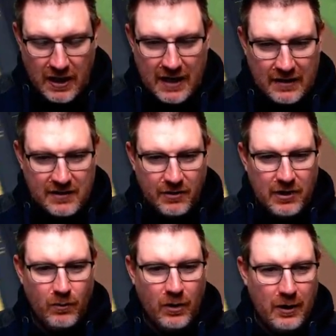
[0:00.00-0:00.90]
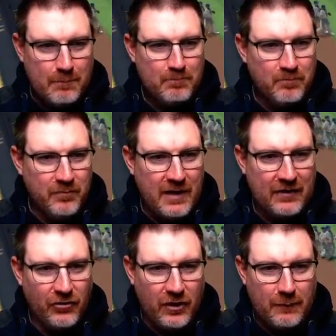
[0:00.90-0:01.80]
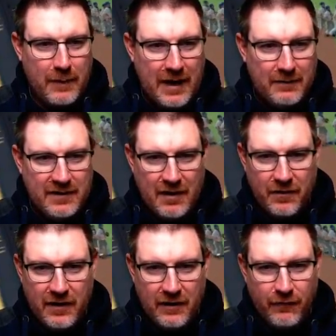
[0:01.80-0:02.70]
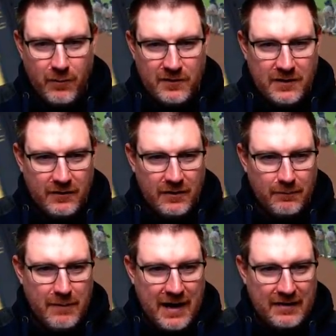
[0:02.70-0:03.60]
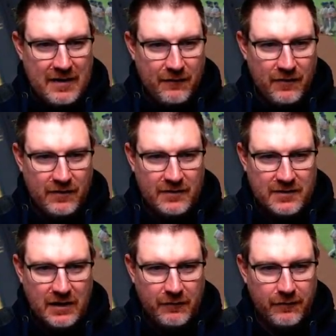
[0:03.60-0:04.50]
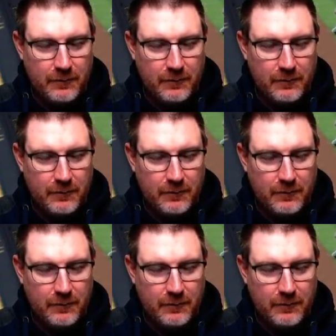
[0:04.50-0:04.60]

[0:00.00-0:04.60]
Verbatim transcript: And I tell you what, that's not a bad 10th inning from us, is it? Magnificent stuff.